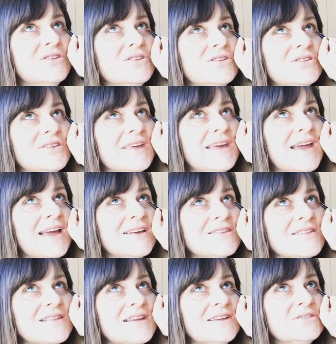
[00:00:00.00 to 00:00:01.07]
she
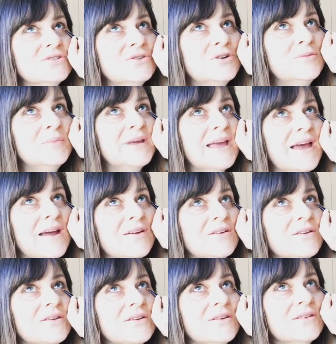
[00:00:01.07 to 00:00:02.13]
actually taught me how
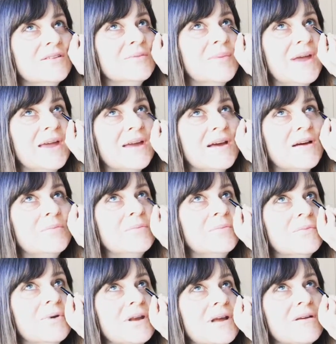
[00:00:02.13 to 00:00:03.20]
to use makeup
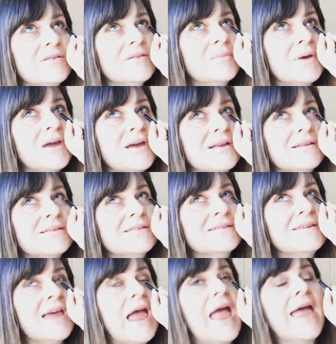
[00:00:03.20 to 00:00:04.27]
when I was about 10